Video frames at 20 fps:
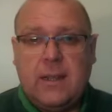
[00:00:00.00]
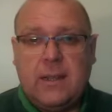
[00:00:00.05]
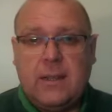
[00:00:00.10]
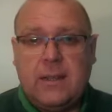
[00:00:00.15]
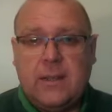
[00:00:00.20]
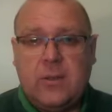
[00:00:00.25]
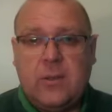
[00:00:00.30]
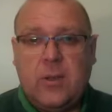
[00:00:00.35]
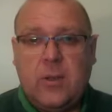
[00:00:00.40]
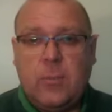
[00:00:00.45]

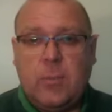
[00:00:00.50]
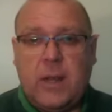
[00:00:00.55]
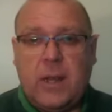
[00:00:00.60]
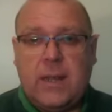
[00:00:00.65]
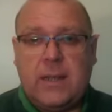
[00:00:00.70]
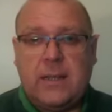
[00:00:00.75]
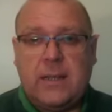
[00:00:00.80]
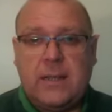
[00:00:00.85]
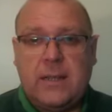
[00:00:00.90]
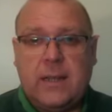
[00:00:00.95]
So God
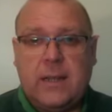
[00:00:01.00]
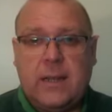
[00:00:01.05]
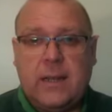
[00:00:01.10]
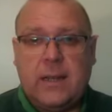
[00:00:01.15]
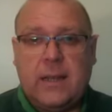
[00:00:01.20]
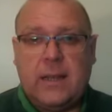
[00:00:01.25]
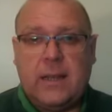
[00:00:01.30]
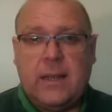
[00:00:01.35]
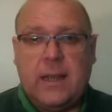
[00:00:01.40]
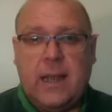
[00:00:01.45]
bless
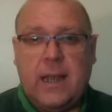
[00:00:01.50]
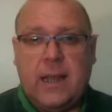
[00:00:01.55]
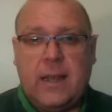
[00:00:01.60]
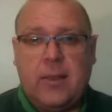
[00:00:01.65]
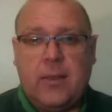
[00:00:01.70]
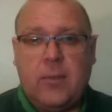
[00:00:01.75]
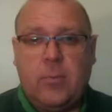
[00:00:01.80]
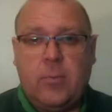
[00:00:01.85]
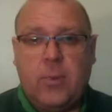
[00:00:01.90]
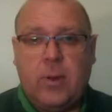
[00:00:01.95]
and
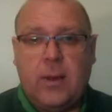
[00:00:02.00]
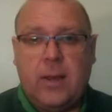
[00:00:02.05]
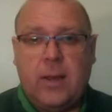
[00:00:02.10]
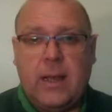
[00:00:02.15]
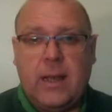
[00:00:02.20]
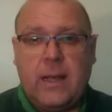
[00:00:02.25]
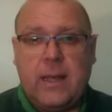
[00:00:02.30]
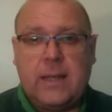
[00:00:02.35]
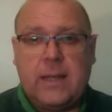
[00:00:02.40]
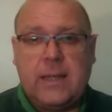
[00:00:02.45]
goodbye
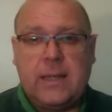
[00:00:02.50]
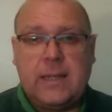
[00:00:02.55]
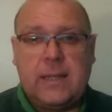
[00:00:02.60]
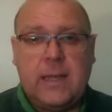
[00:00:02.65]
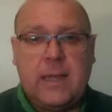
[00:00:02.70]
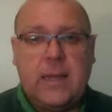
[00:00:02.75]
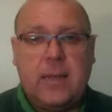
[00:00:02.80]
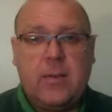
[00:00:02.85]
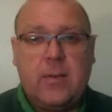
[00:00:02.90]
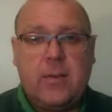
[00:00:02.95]
and see
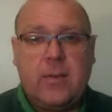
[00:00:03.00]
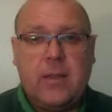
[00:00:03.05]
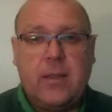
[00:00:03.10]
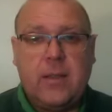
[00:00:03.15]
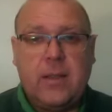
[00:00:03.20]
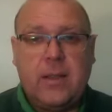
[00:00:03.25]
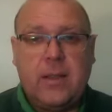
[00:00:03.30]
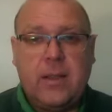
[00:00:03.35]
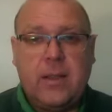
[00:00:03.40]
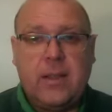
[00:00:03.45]
you
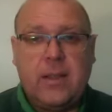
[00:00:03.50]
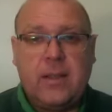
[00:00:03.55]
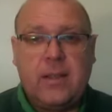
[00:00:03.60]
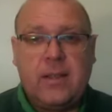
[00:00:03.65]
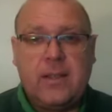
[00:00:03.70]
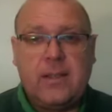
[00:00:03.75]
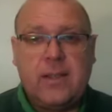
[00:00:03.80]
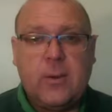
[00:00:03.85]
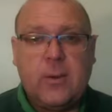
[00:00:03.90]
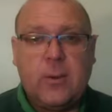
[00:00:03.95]

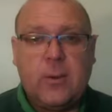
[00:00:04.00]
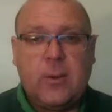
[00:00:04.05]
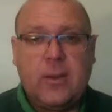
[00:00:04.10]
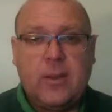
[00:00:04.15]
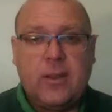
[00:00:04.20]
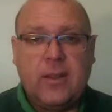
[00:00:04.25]
soon.